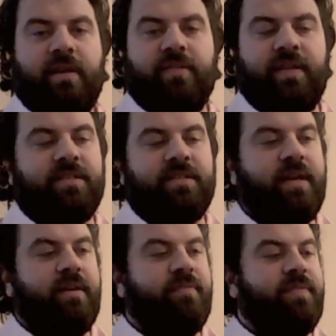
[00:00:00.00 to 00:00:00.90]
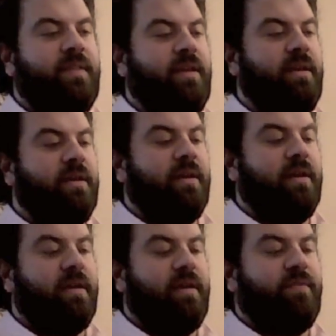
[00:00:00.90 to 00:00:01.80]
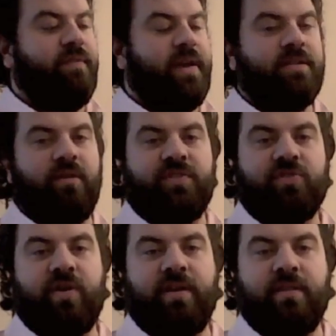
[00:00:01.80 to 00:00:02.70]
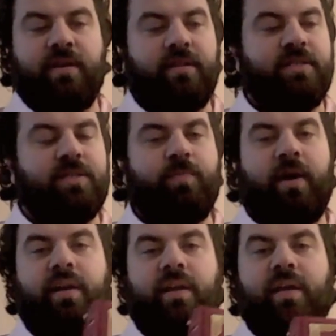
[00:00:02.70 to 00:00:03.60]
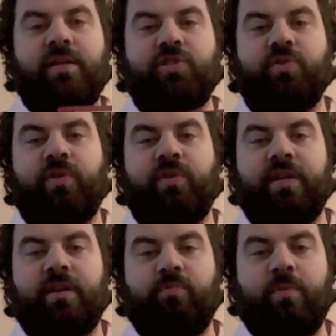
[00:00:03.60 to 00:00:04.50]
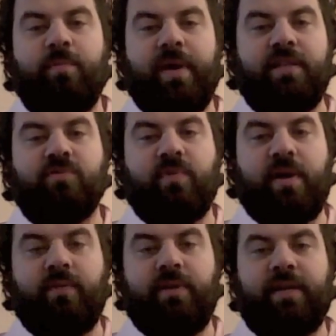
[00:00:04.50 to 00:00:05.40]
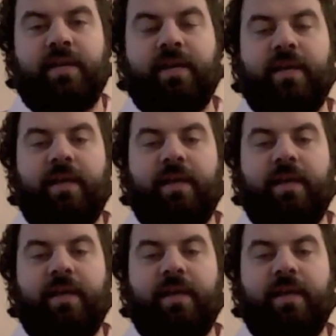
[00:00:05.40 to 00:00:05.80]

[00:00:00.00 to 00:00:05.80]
Now these have the effect of strengthening the spine, ensuring that it remains rounded